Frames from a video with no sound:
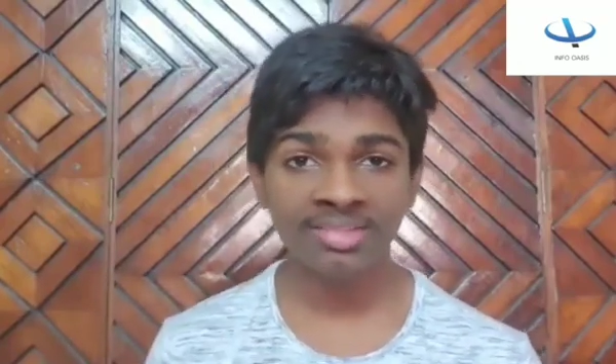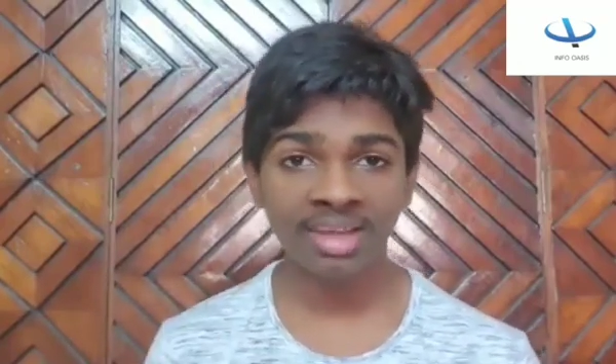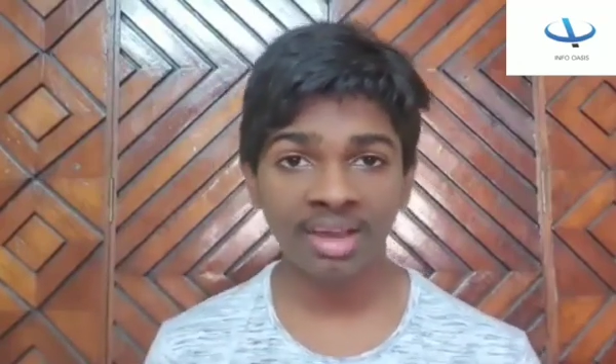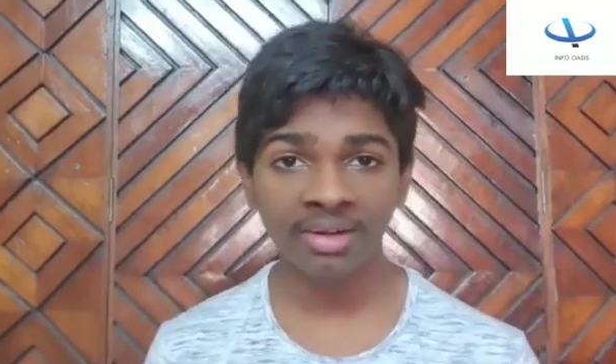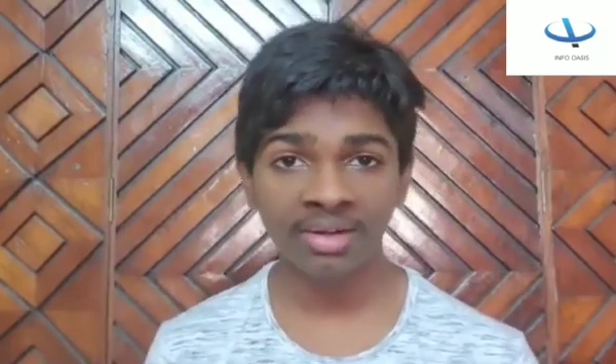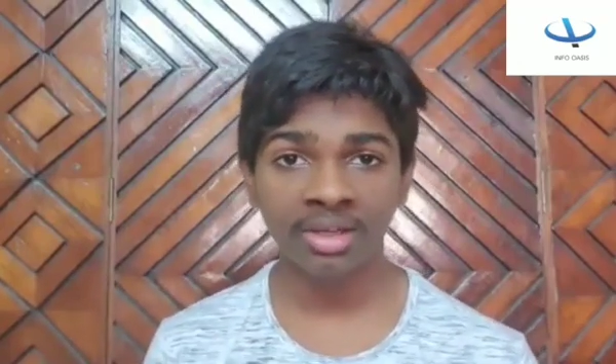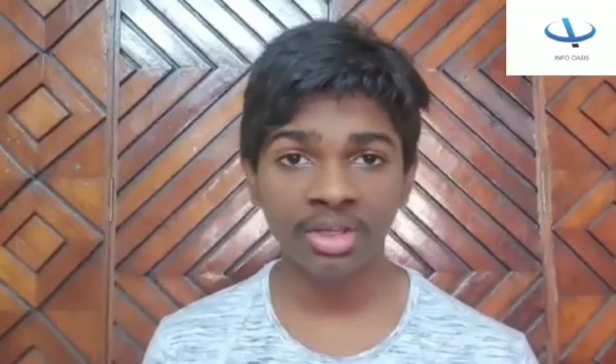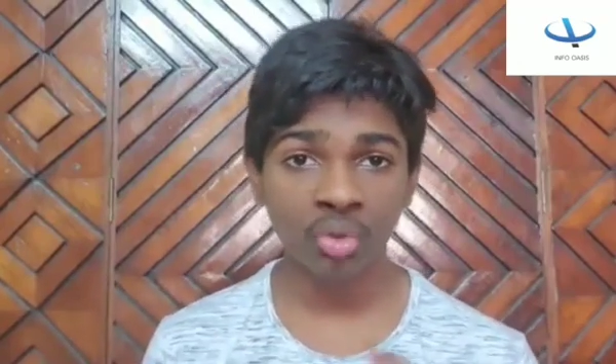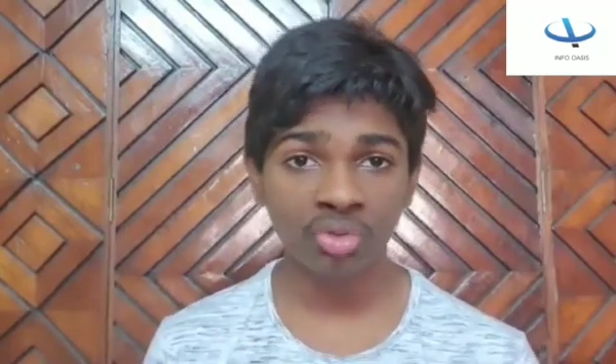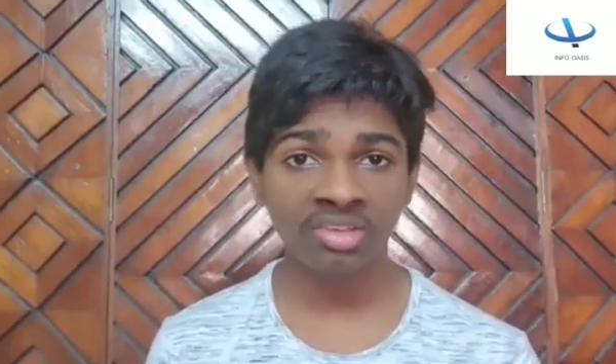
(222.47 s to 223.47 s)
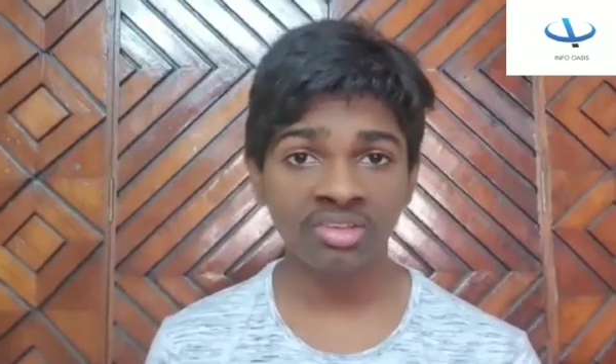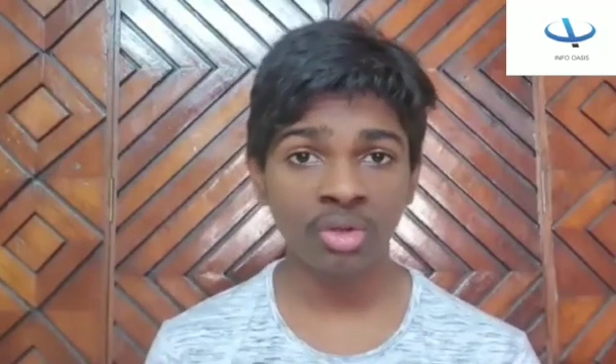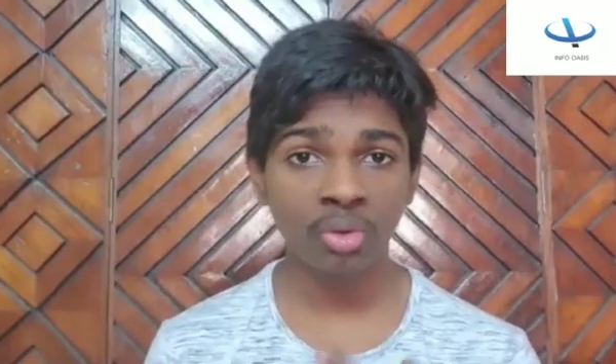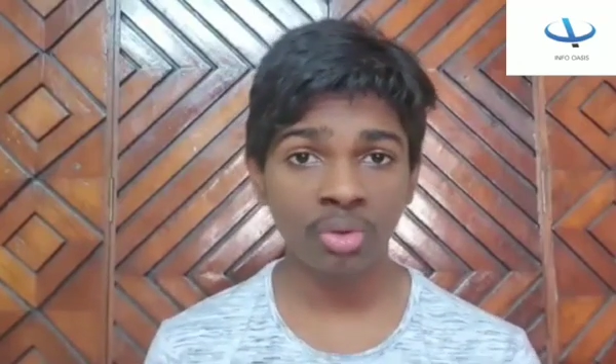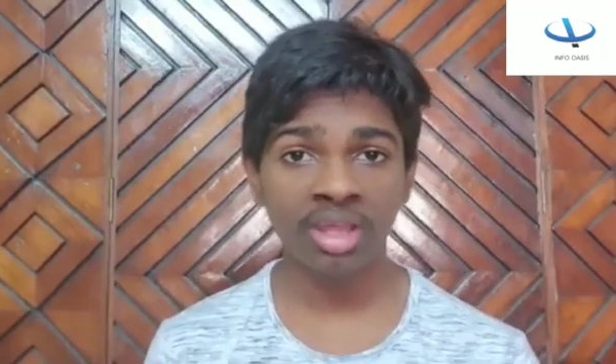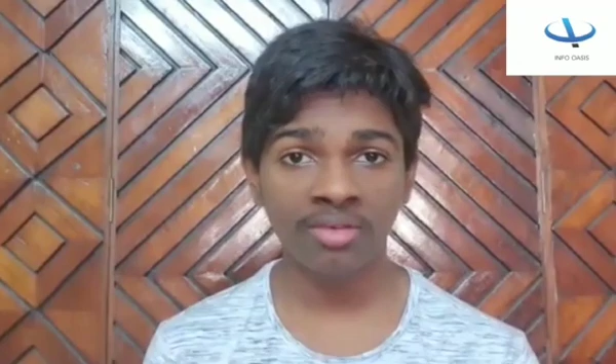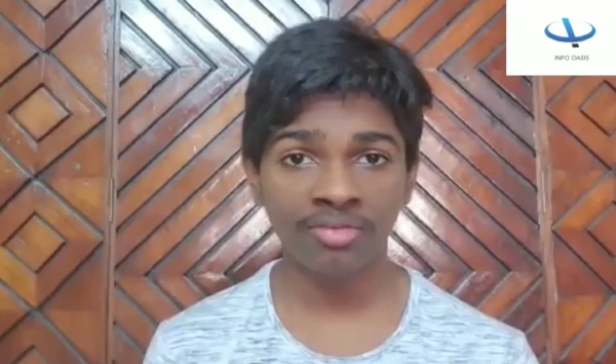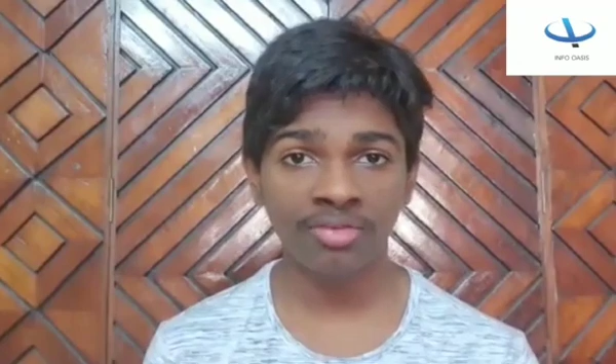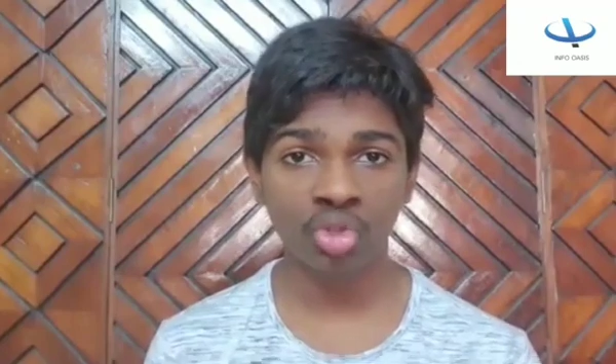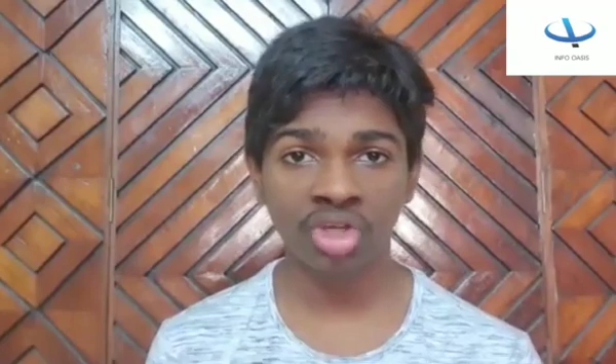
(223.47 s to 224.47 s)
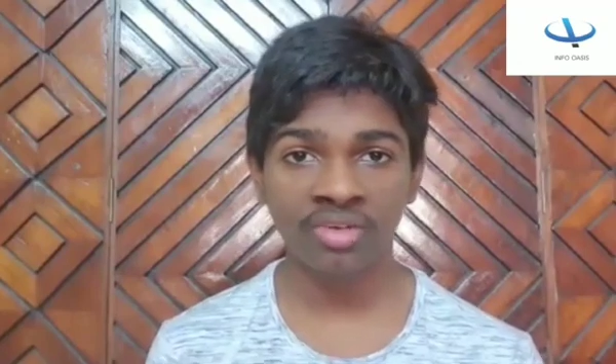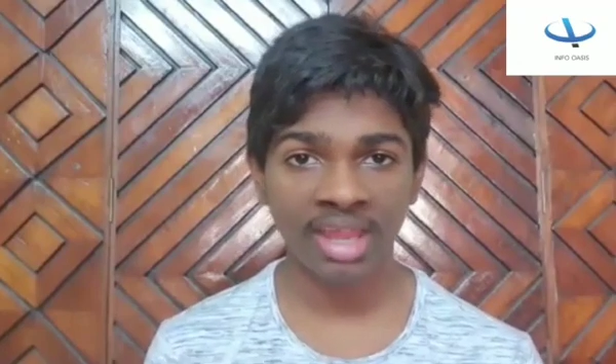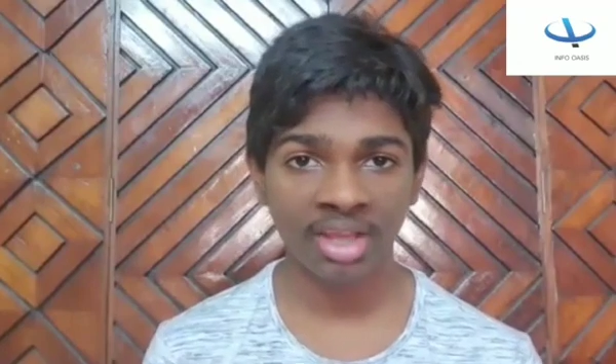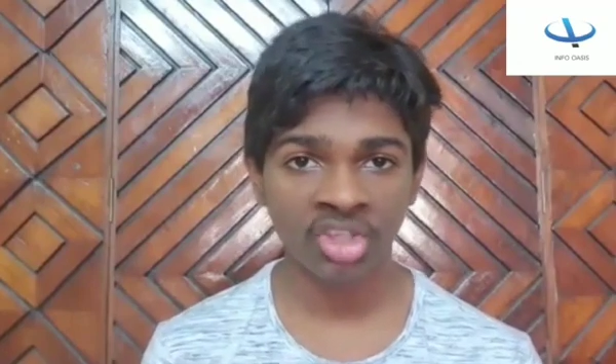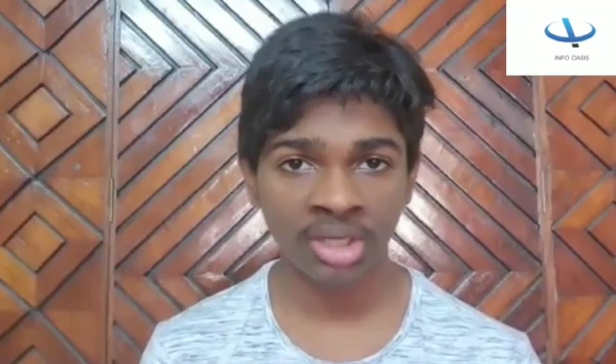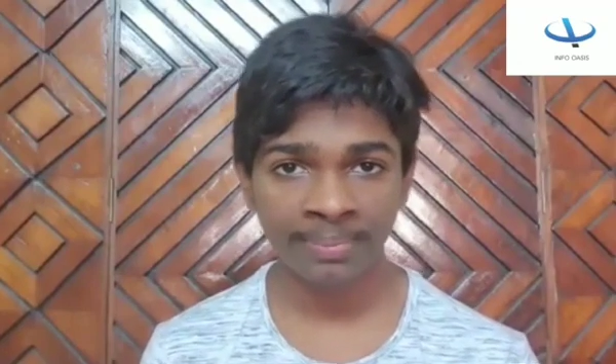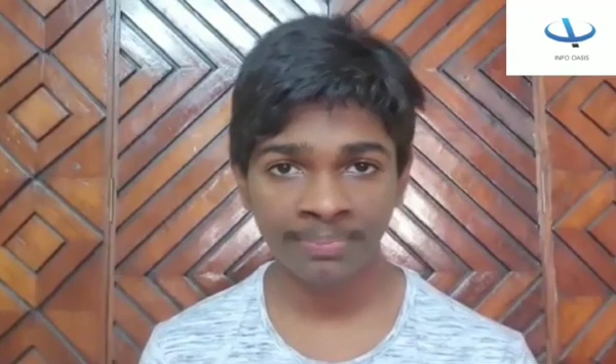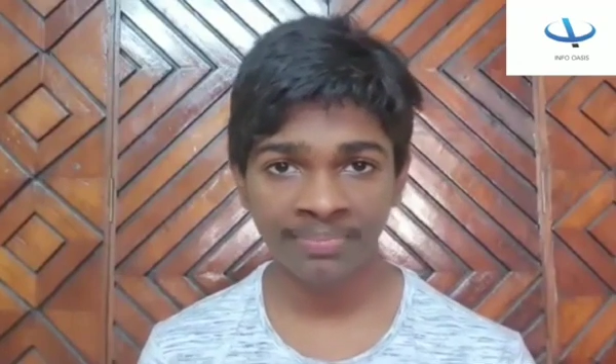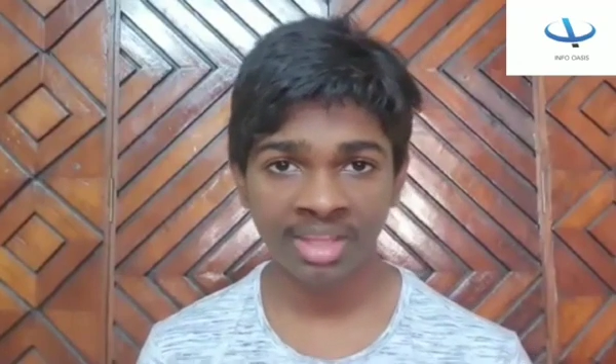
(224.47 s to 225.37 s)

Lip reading: star uses nuclear fusion reaction.